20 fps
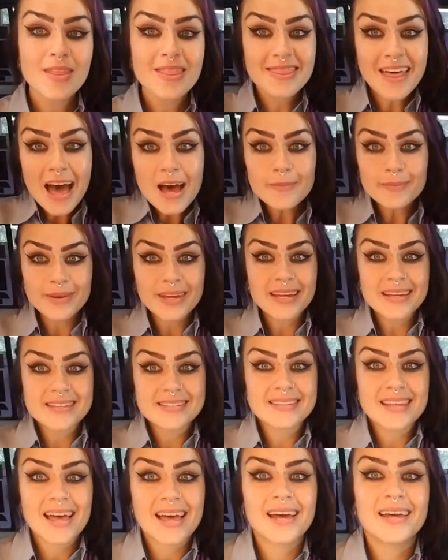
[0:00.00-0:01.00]
That being
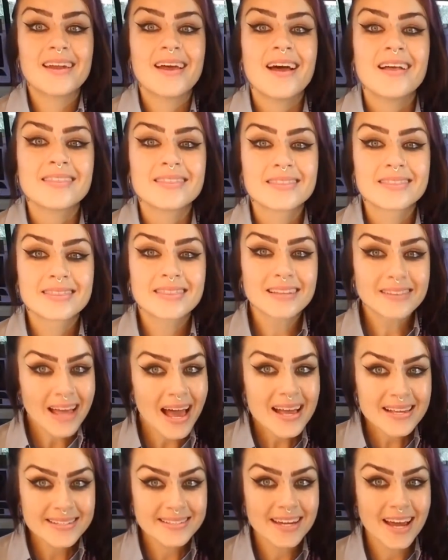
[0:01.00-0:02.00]
said, the
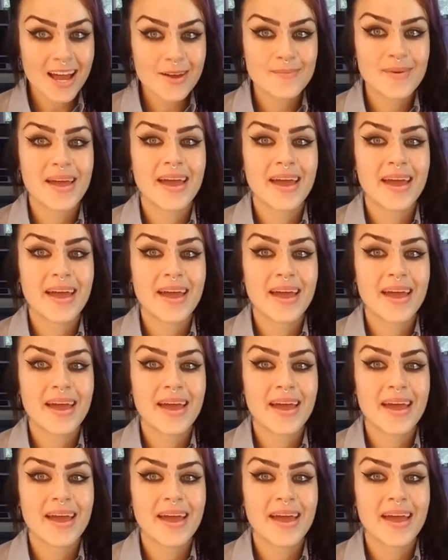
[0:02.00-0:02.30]
last time